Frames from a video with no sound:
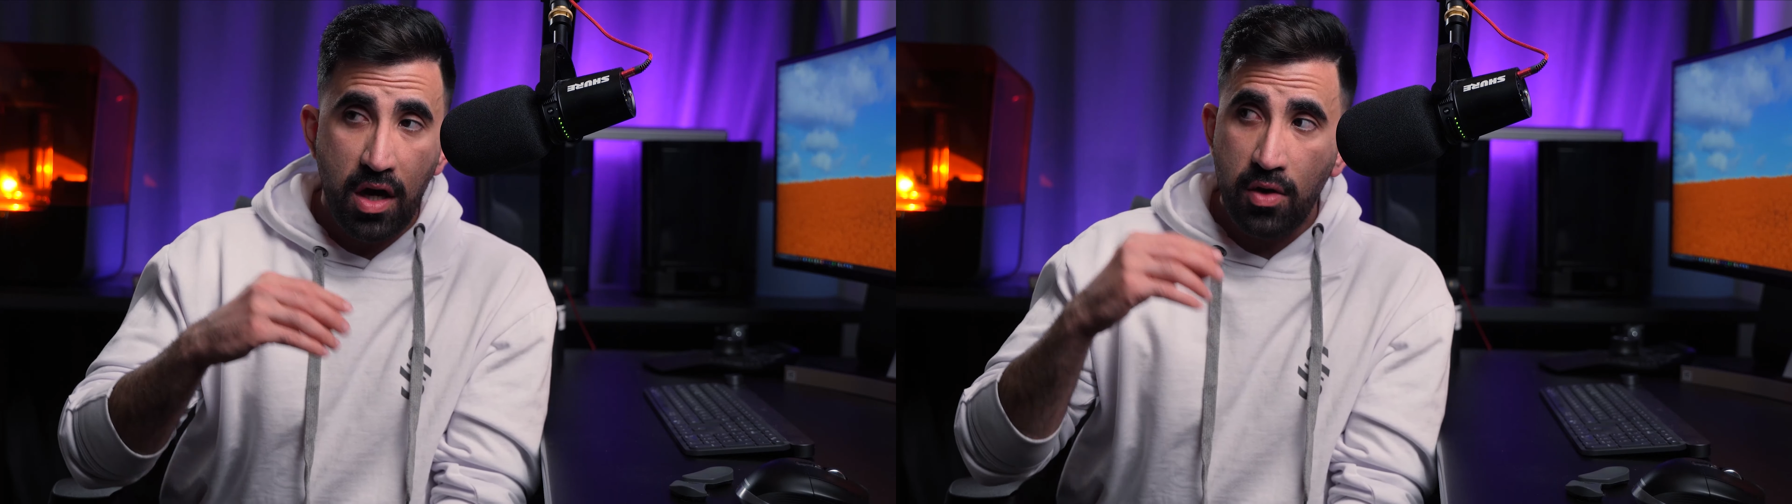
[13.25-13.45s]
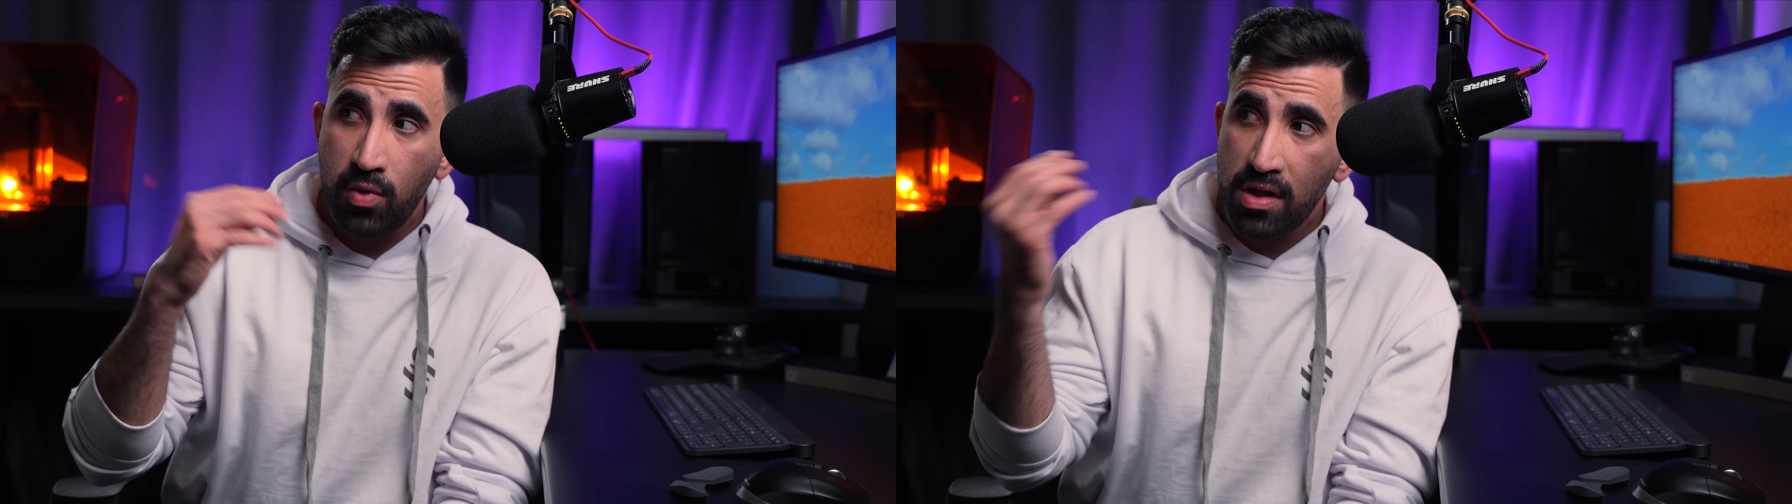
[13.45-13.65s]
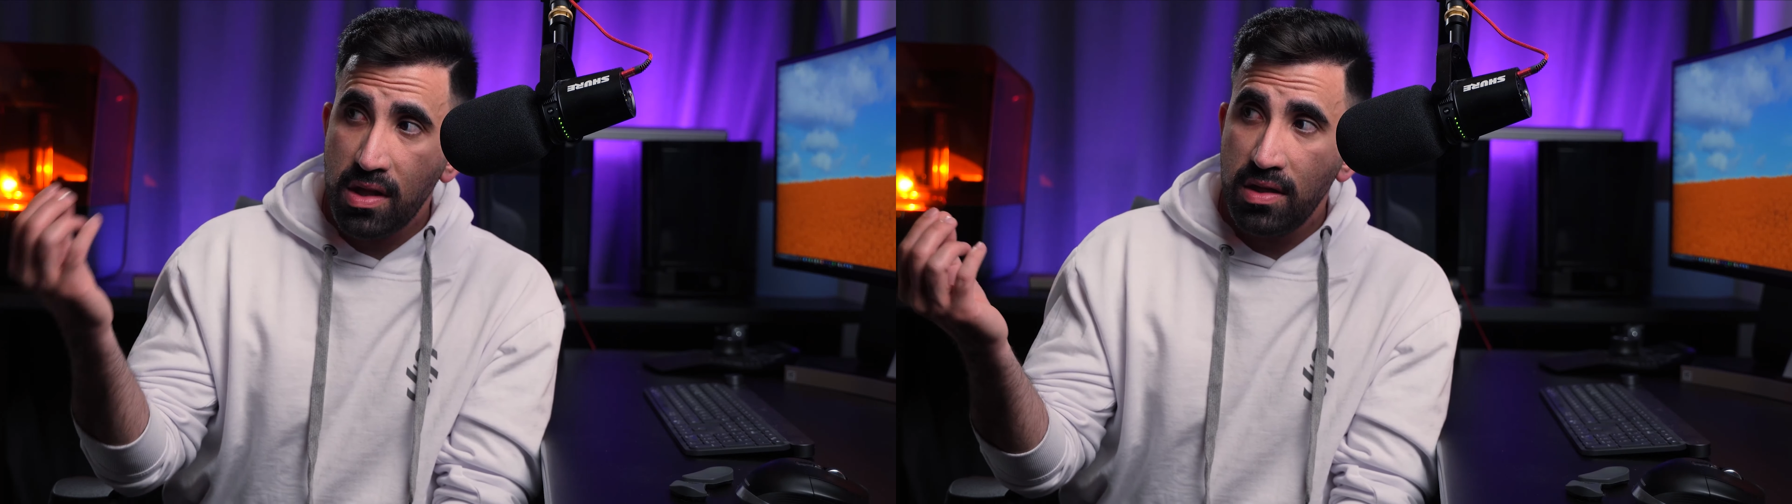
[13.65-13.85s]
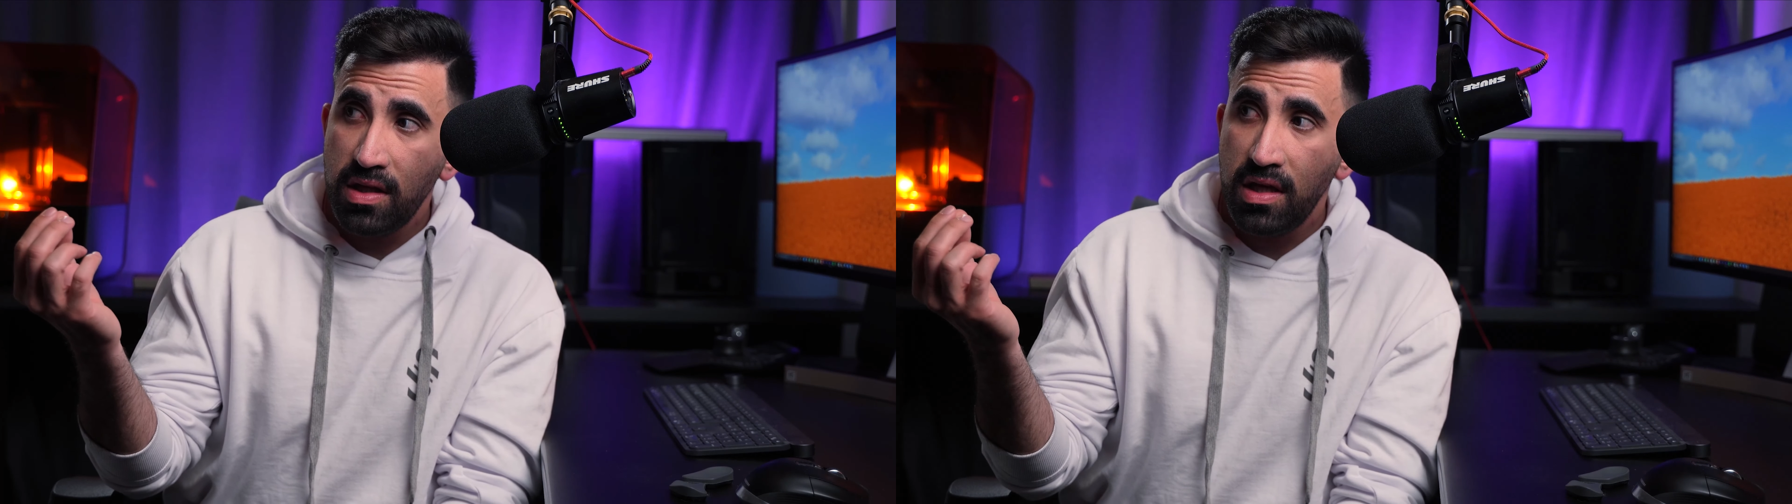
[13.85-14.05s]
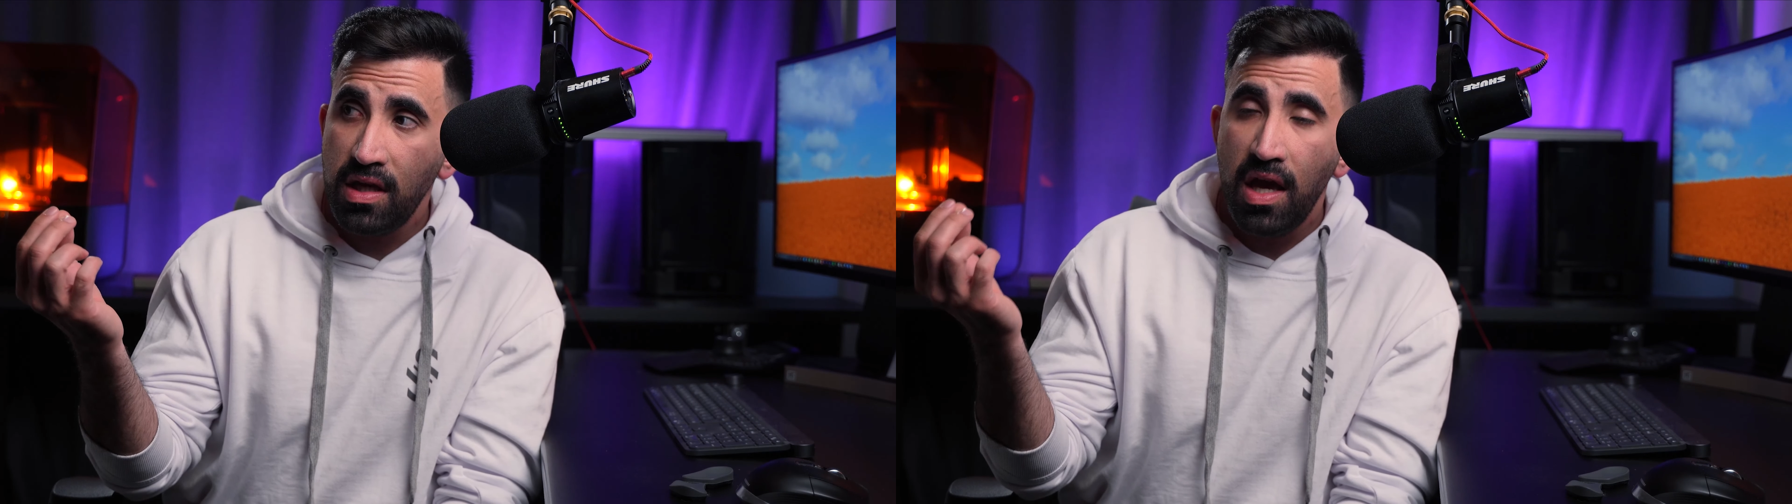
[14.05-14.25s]
I
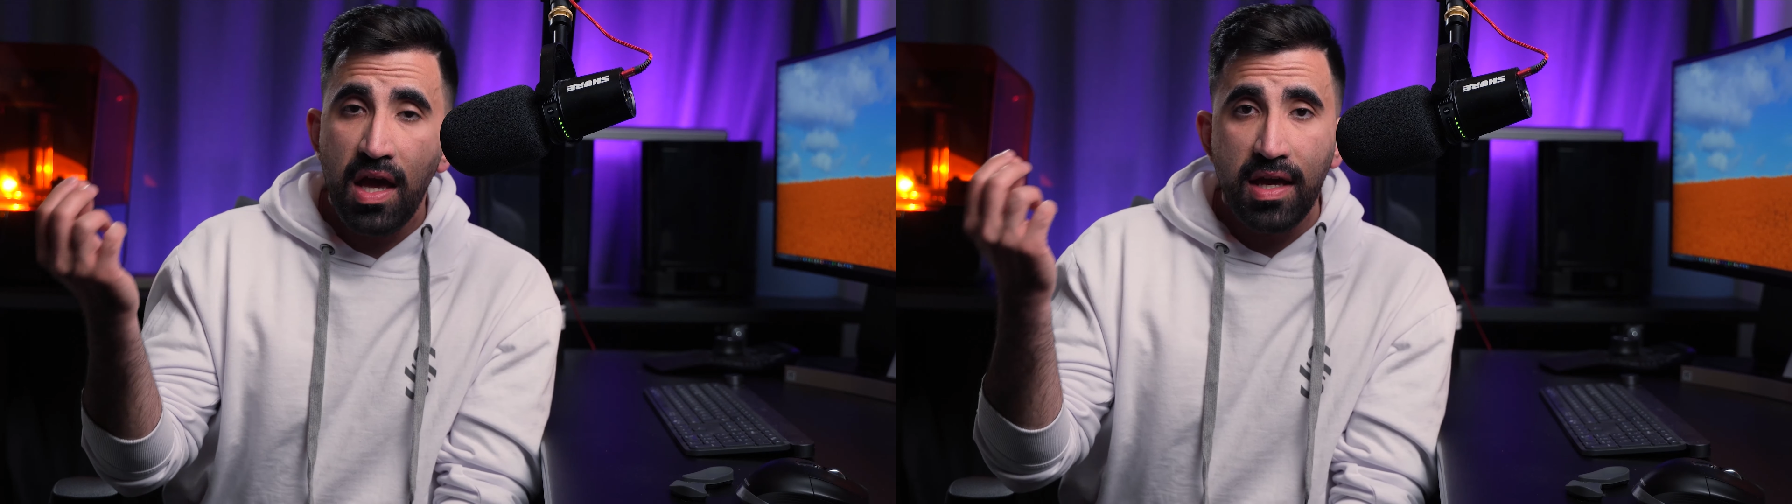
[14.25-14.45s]
recently